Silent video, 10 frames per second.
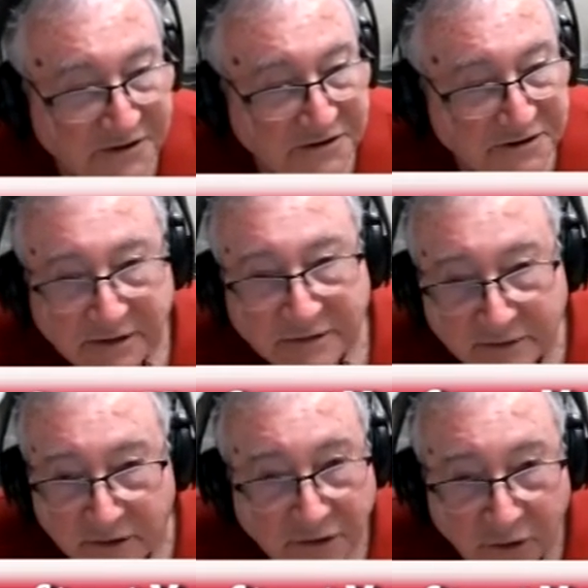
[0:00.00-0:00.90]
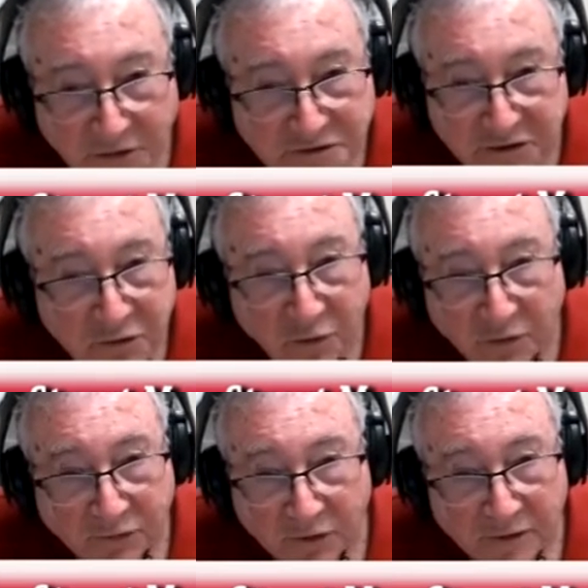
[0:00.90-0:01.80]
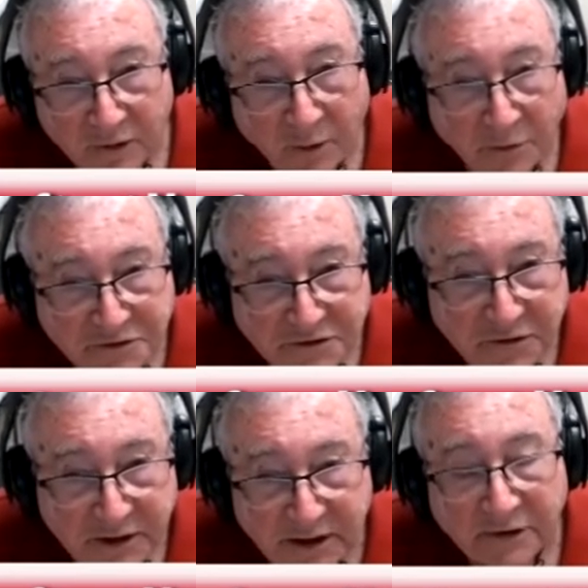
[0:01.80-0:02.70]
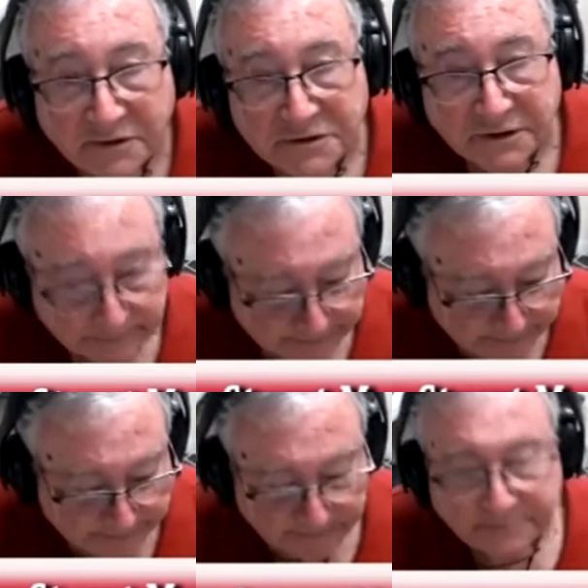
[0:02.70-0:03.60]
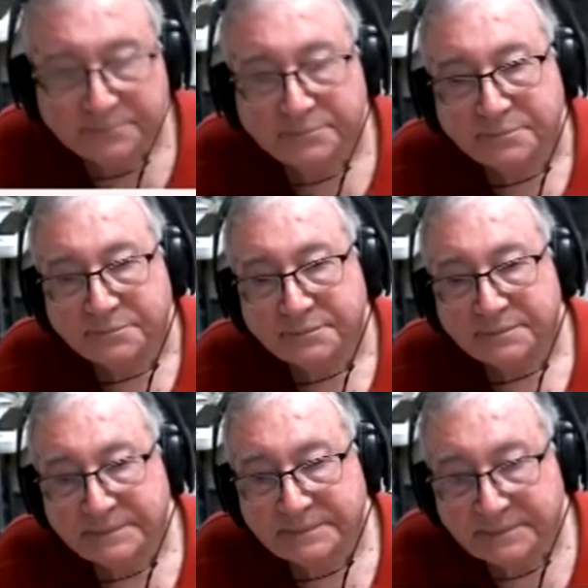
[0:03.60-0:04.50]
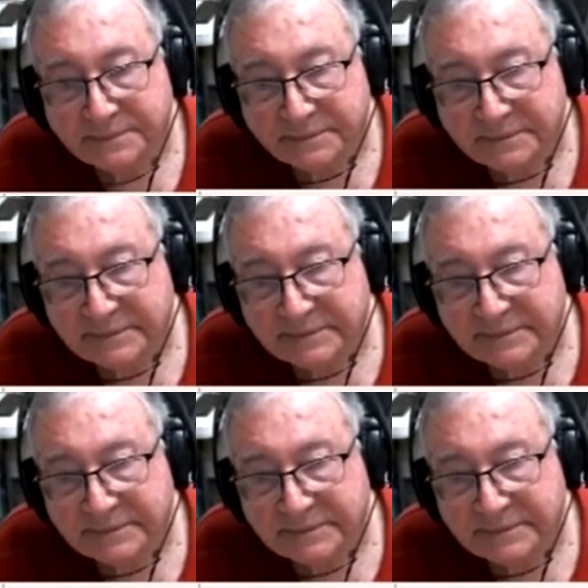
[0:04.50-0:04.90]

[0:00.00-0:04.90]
well, yeah, but it's always raining there, so it's yes, that's right.